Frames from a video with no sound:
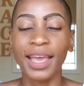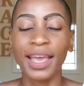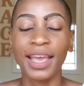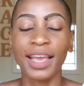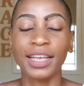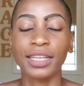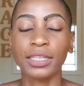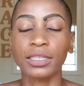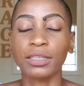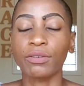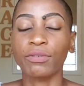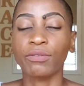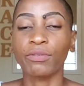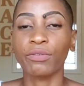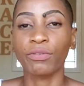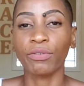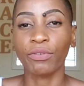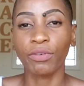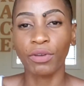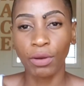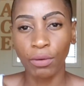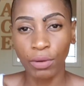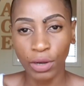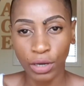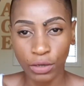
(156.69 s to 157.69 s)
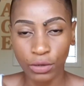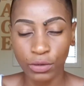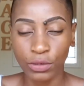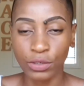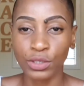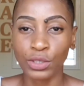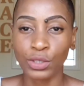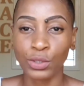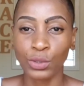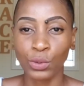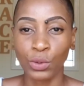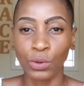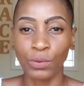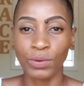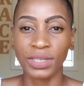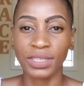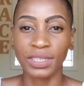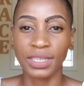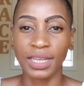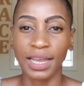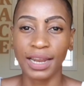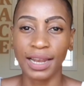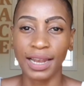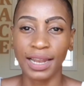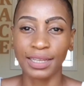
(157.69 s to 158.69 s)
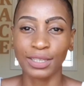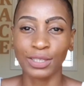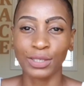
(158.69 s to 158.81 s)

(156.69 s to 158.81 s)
is a very good storyteller.